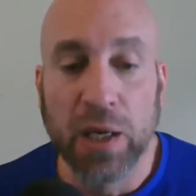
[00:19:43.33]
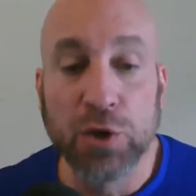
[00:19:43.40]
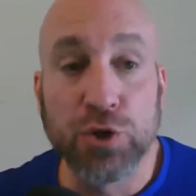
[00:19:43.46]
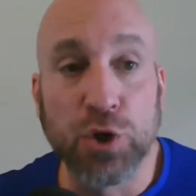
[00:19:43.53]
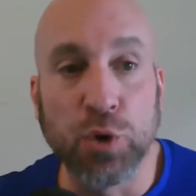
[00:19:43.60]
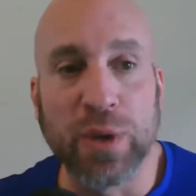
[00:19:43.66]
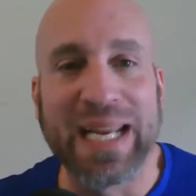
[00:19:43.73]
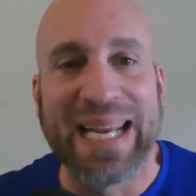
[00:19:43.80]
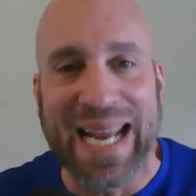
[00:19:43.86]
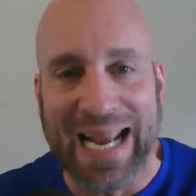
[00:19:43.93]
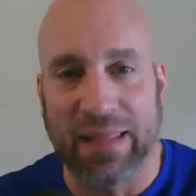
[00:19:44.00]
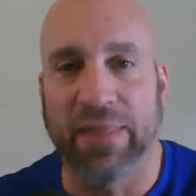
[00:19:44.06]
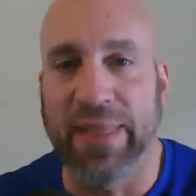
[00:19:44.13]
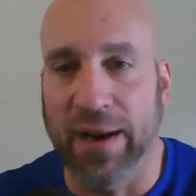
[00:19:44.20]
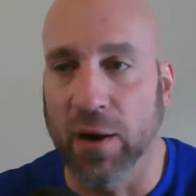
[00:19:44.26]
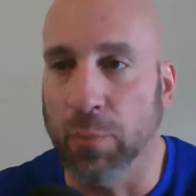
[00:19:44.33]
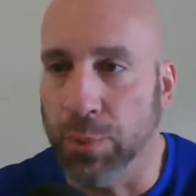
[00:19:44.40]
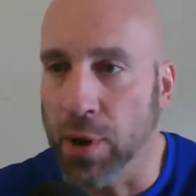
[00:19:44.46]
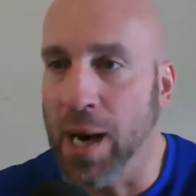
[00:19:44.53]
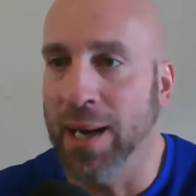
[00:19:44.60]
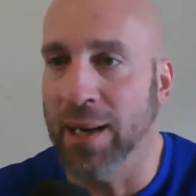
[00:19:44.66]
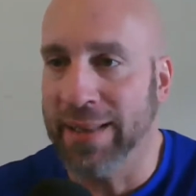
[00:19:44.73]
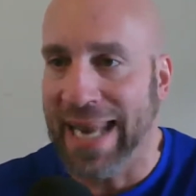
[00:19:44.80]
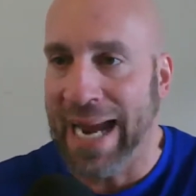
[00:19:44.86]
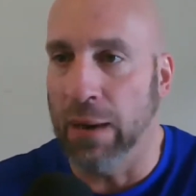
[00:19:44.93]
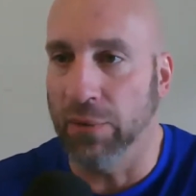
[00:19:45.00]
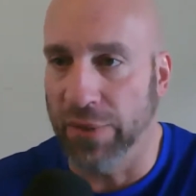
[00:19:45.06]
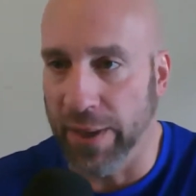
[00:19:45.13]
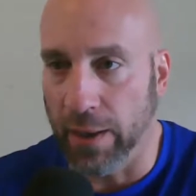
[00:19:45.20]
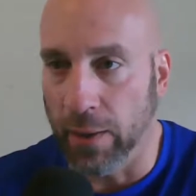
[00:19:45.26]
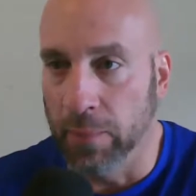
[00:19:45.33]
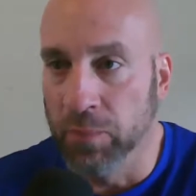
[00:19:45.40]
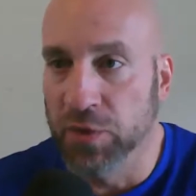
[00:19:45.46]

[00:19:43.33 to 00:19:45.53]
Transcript: to get their product out there,